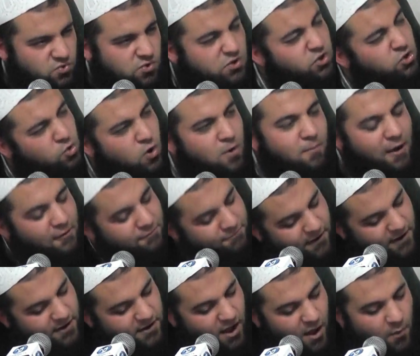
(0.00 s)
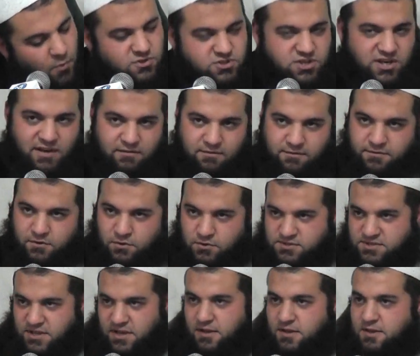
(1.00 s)
you are my friend, I want to give it for
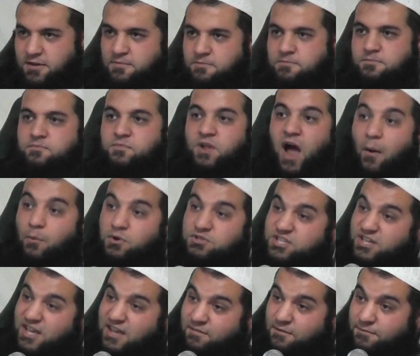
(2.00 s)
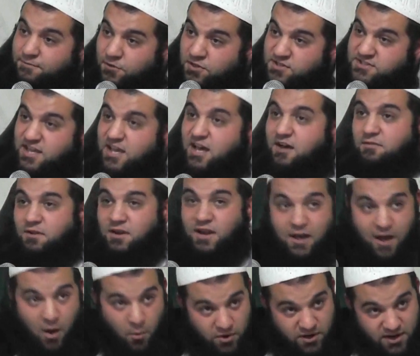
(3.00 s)
your sake. I want to give it for the sake of
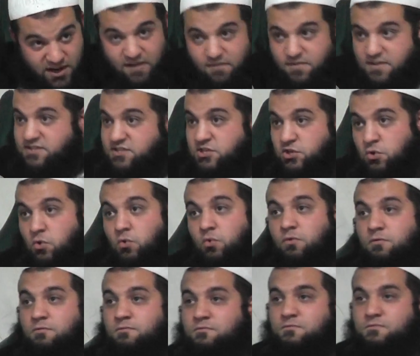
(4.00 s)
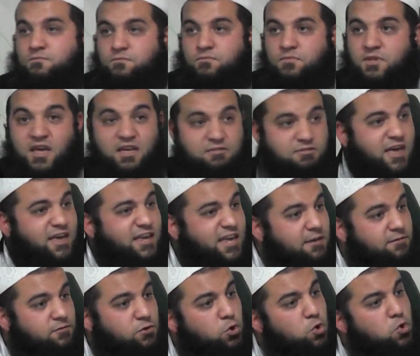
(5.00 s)
Allah, I want to give this to you. They
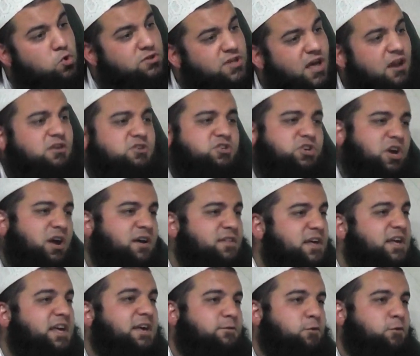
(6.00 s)
give you tarjih and they